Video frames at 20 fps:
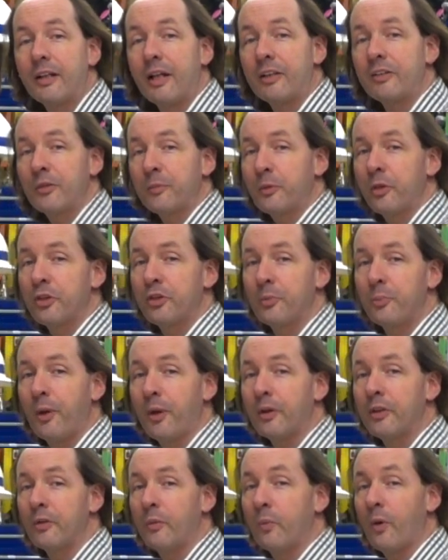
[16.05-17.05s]
guys, I'm Chris
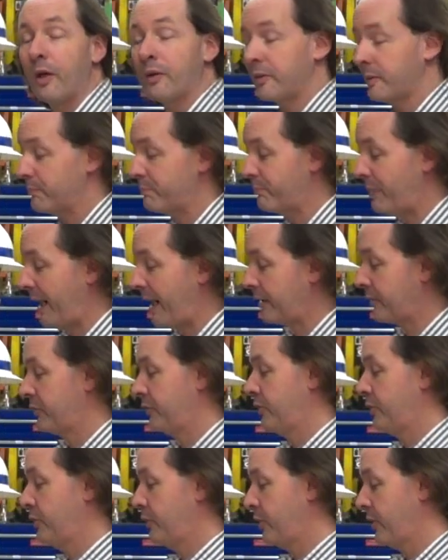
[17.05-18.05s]
Boden and welcome back
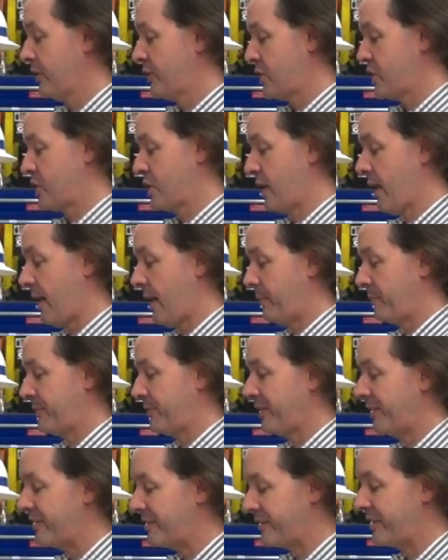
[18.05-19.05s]
to the shop.
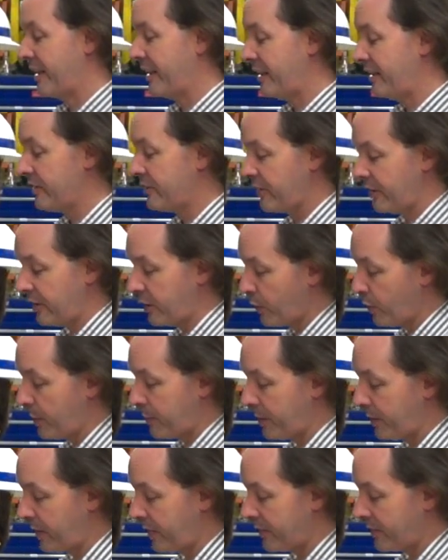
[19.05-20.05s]
Today's
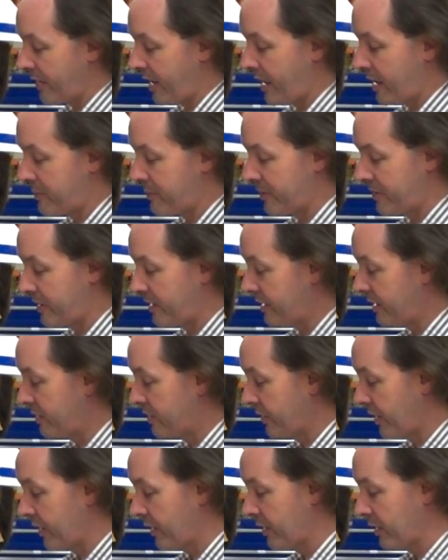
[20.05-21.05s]
equipment autopsy
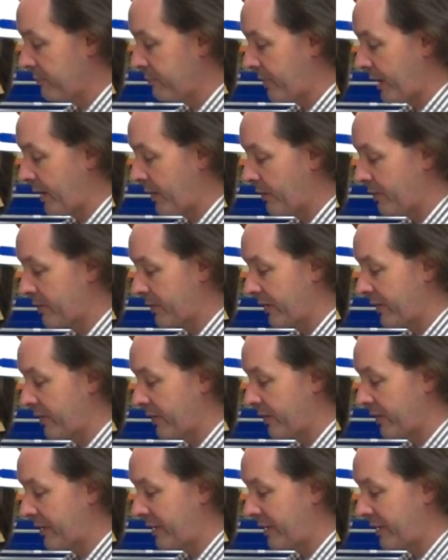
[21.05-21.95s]
is all about the